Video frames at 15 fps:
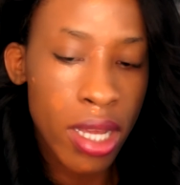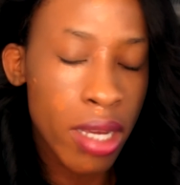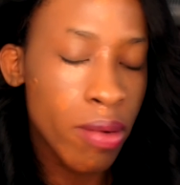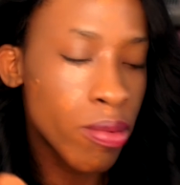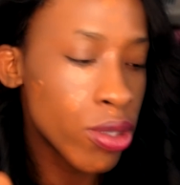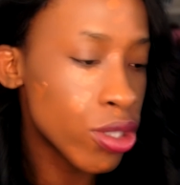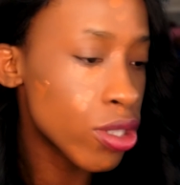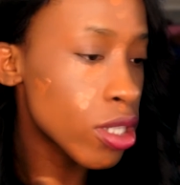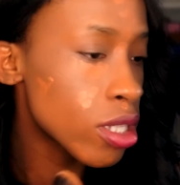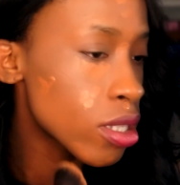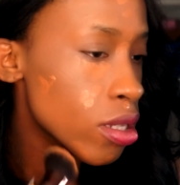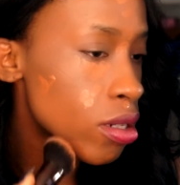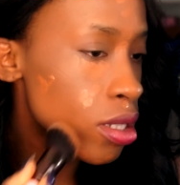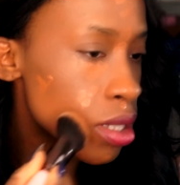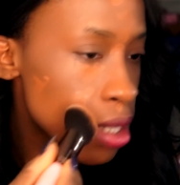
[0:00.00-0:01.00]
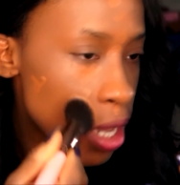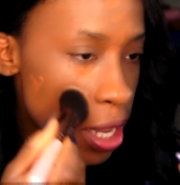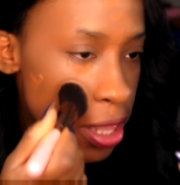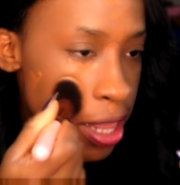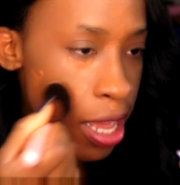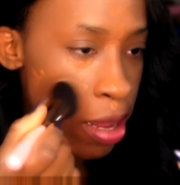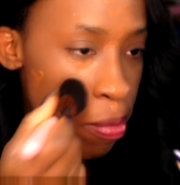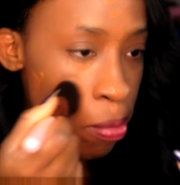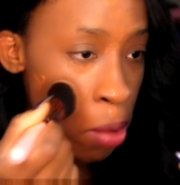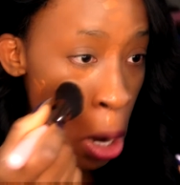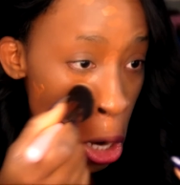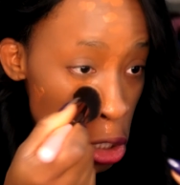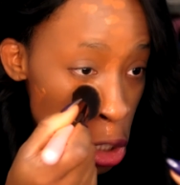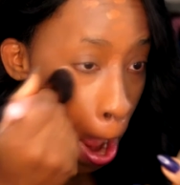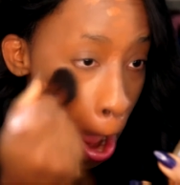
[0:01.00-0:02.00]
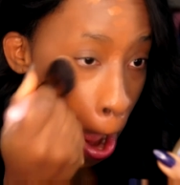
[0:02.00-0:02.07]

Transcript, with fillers: and we're just gonna take that brush.